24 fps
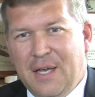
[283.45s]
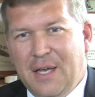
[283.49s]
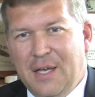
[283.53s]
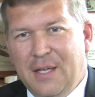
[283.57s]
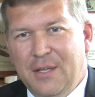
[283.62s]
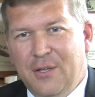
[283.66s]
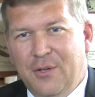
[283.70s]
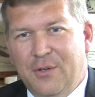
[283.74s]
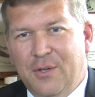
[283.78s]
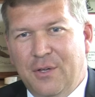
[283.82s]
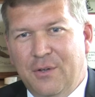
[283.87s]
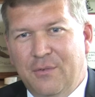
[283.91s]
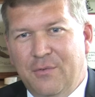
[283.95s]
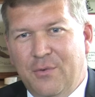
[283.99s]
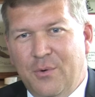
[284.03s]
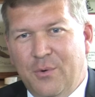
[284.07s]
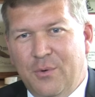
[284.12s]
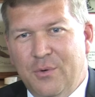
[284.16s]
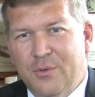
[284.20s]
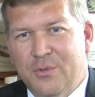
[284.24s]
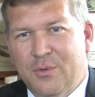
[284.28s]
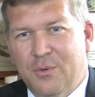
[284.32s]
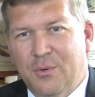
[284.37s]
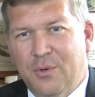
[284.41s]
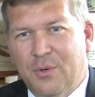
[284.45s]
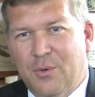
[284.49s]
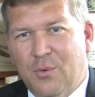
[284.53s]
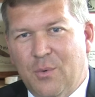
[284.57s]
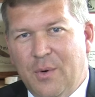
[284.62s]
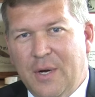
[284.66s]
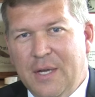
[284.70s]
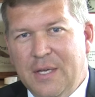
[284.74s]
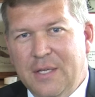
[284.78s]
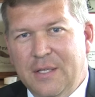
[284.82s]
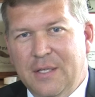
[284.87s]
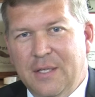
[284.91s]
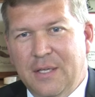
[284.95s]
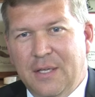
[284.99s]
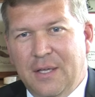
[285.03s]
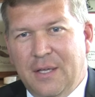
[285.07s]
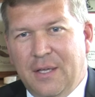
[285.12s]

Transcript: uh, looking forward to a great